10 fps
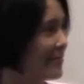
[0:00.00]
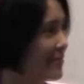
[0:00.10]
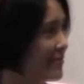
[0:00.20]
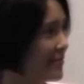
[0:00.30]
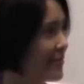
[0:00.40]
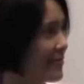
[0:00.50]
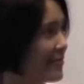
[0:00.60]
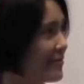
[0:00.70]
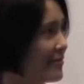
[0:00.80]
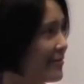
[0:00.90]

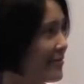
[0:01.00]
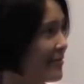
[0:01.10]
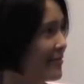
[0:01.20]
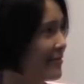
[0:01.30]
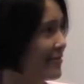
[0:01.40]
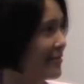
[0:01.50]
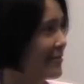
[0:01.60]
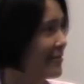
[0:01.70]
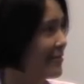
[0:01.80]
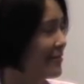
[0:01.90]

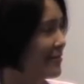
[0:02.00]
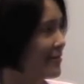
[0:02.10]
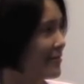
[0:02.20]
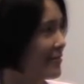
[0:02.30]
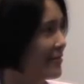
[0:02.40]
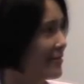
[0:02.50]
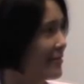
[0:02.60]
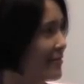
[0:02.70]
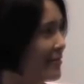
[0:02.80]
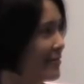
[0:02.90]

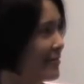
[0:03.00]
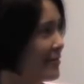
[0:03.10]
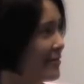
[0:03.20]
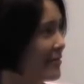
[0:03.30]
(not speaking)